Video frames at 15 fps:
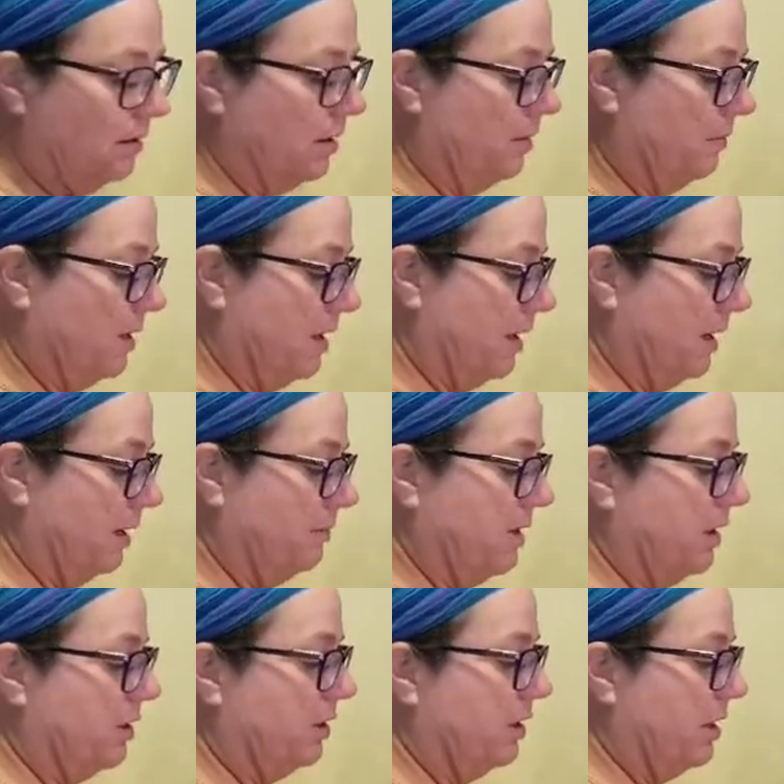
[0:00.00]
I'm not going to
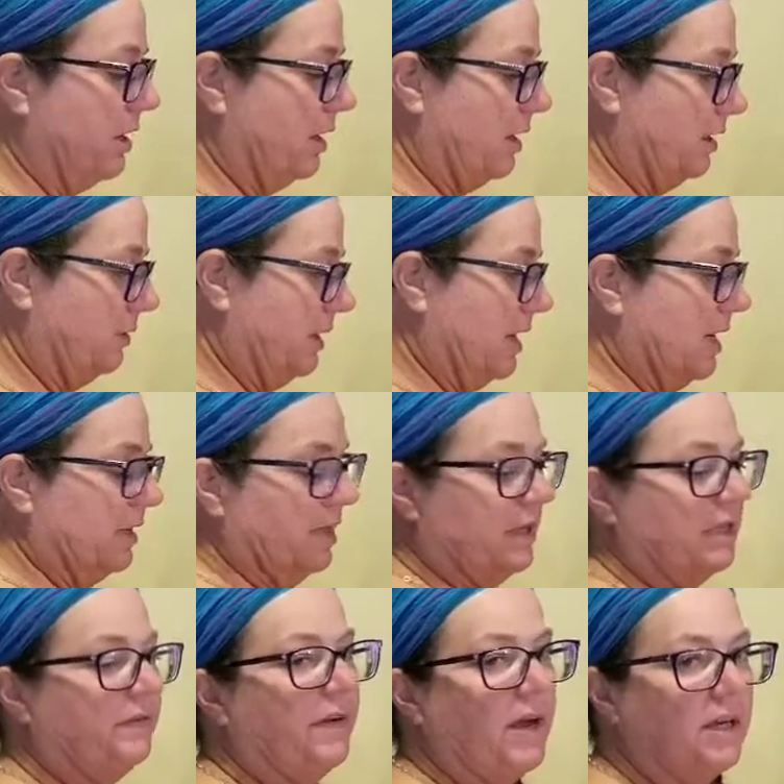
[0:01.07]
measure it because we got
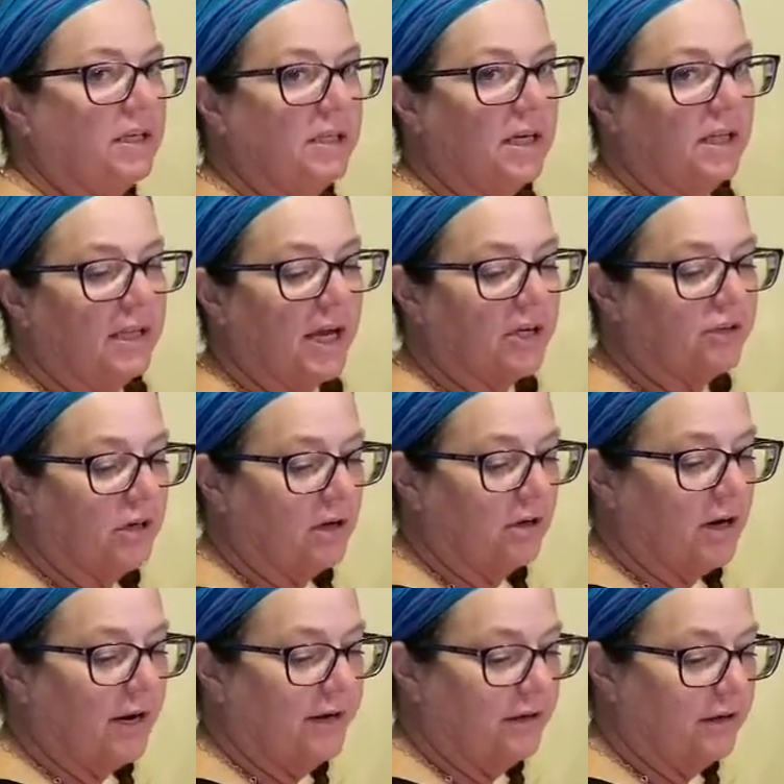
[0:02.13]
these fancy electric
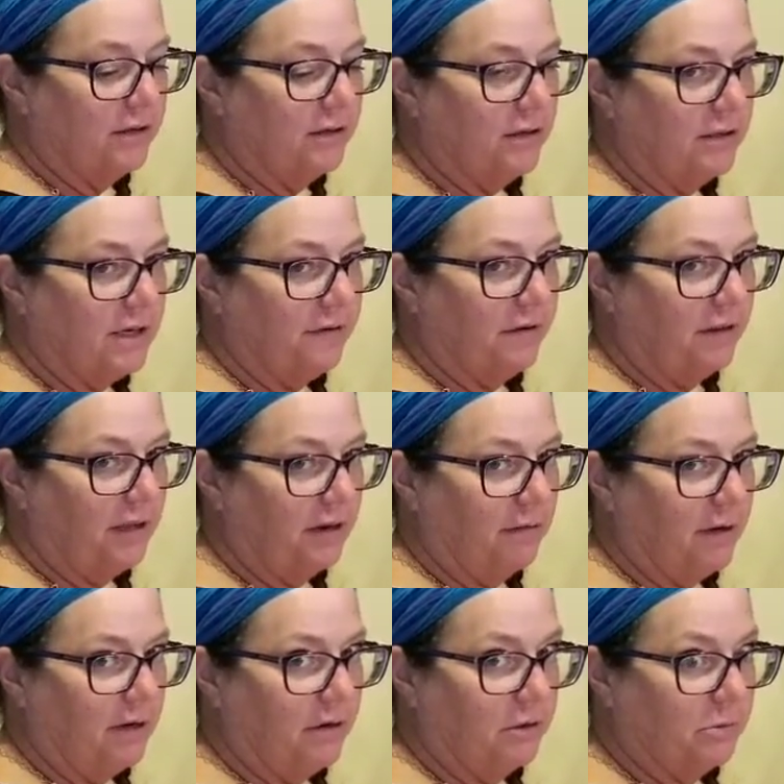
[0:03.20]
grinders because everything
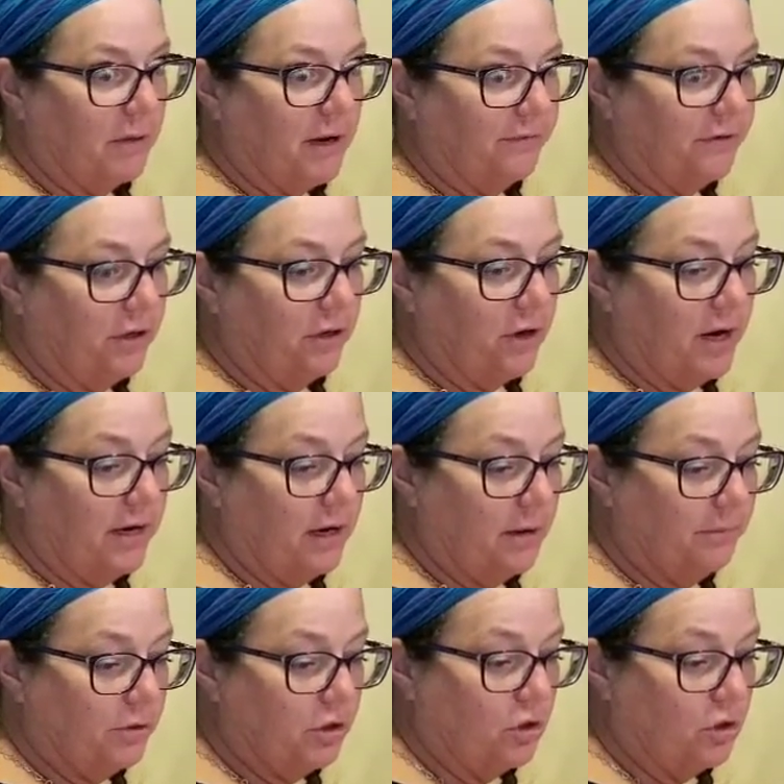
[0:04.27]
we use we have to grind up.